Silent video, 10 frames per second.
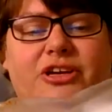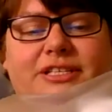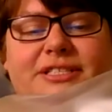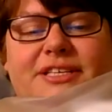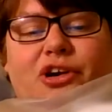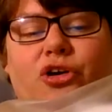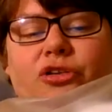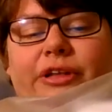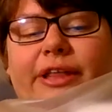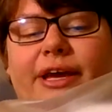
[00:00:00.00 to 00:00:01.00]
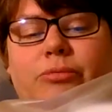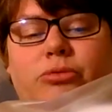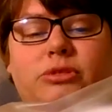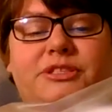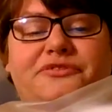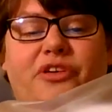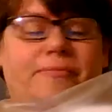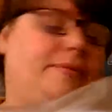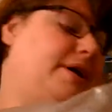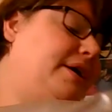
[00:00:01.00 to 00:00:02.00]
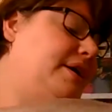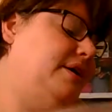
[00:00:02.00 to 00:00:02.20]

can see all the labels from my